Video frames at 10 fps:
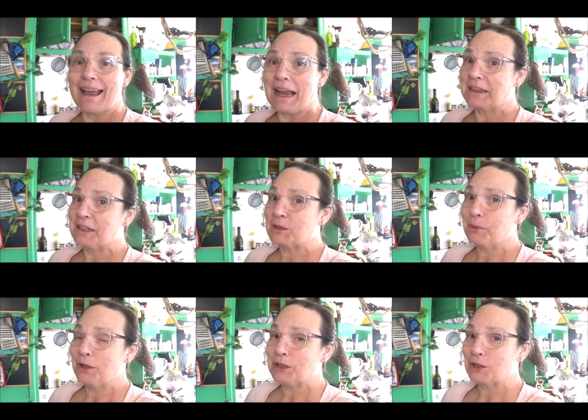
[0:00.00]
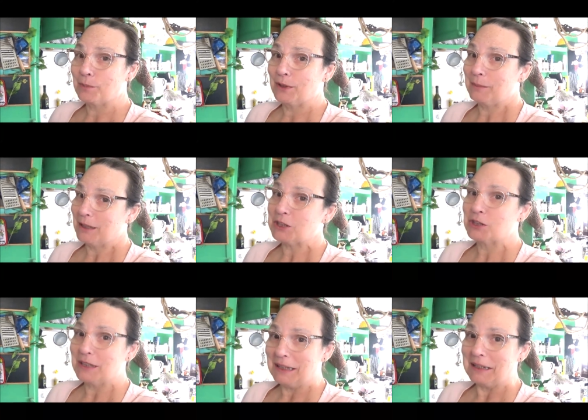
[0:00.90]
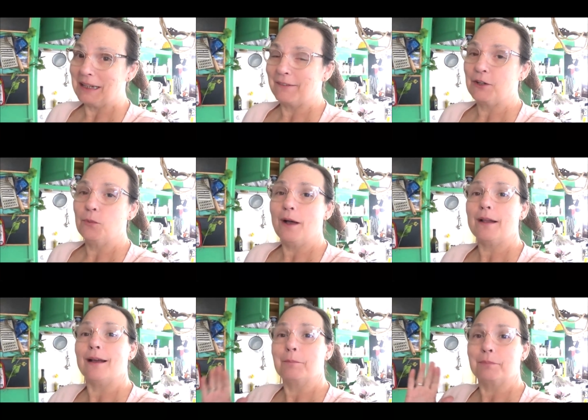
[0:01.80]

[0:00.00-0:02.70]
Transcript: At this point, you're pretty much done. If you want a